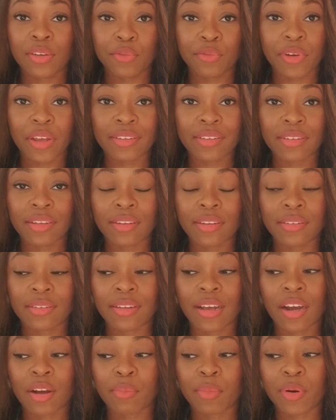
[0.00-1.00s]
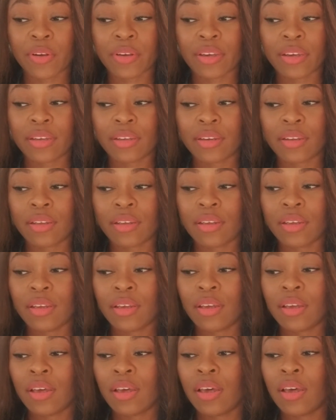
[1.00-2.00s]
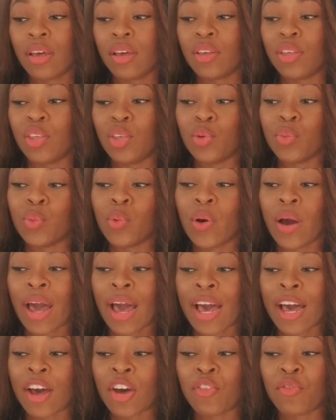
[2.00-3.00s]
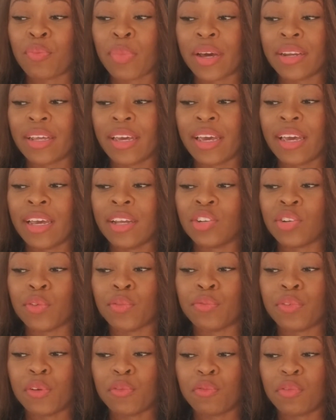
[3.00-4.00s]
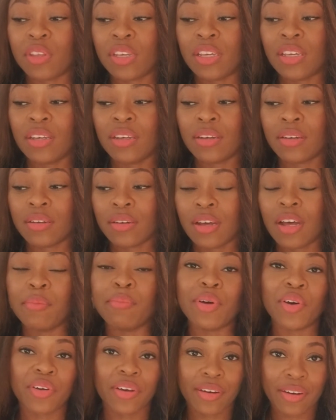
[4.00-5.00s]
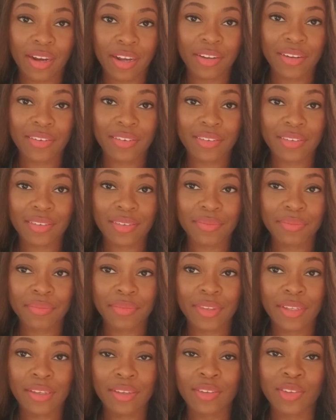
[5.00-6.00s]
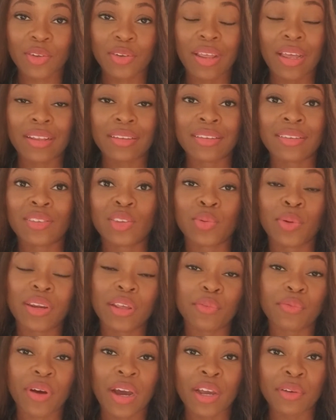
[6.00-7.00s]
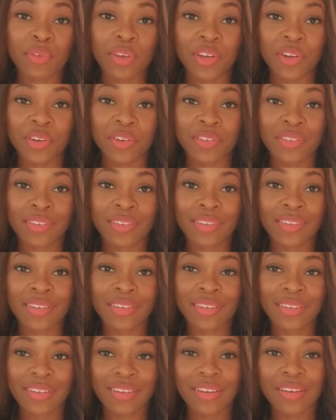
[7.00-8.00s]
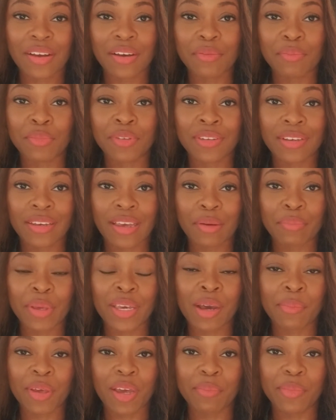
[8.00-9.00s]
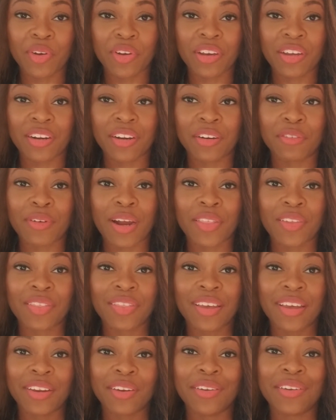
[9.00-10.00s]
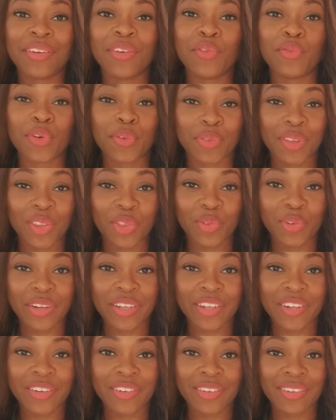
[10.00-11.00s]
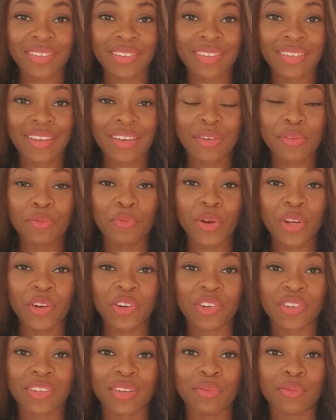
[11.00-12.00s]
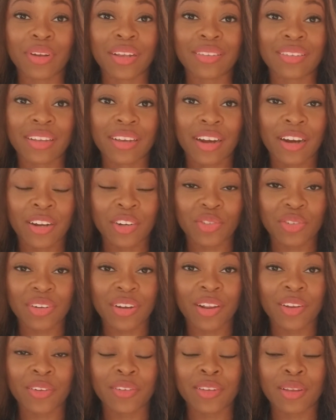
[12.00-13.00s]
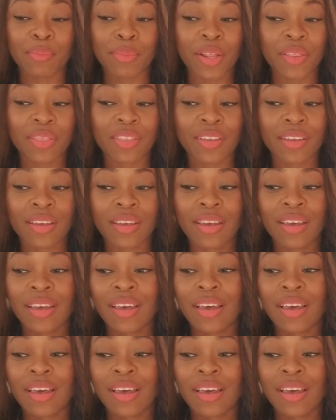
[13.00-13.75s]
to invest in the stock market, you will have by the age of 50 $1 million. So that's 25 years to becoming a millionaire rather than 53 years when you're just investing $100 a month.